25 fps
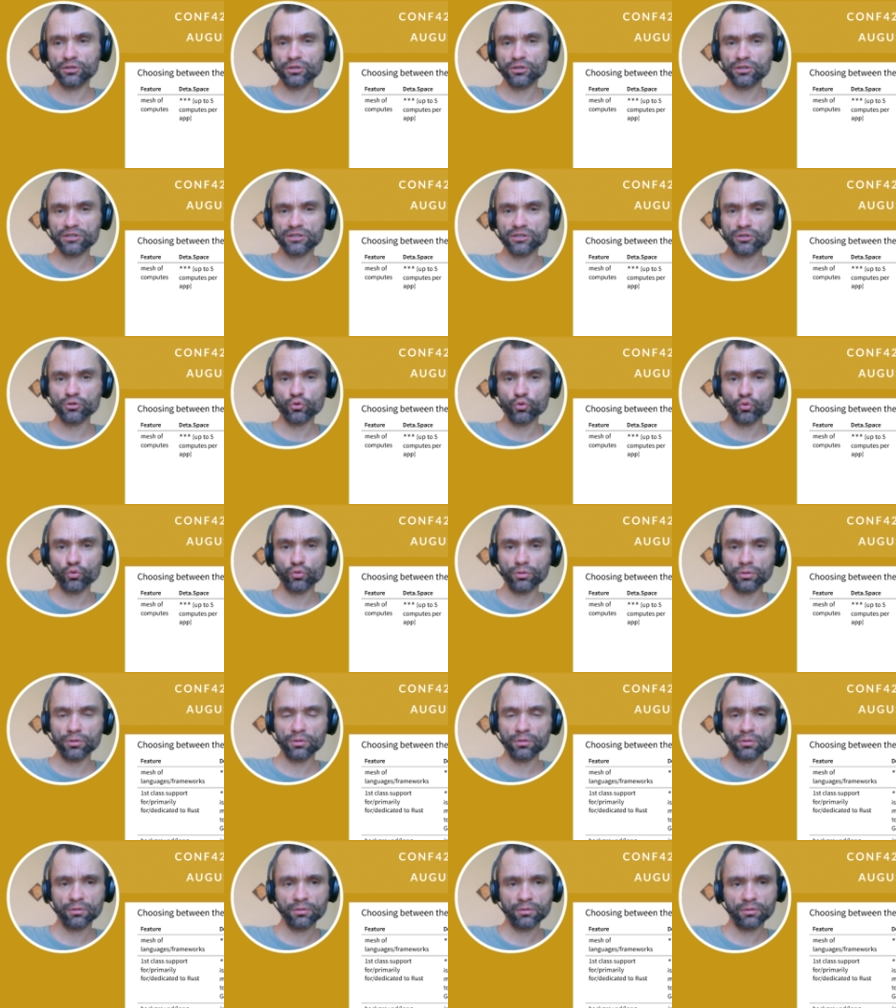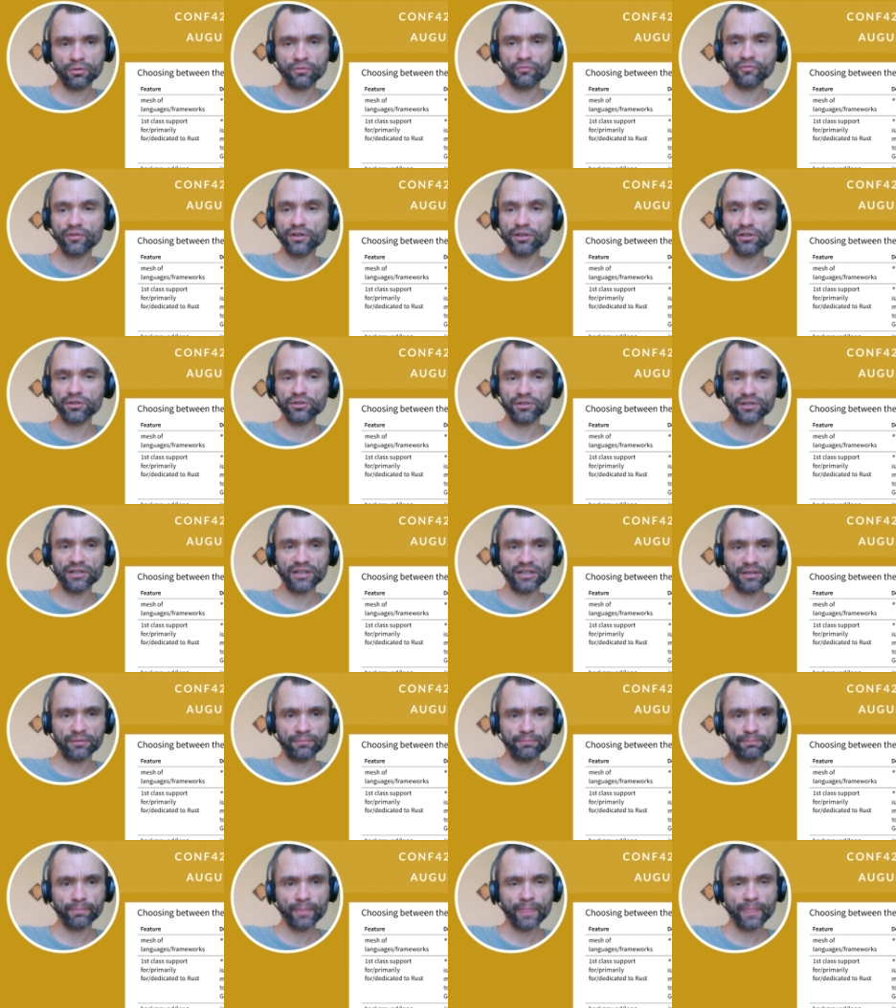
soon, very early.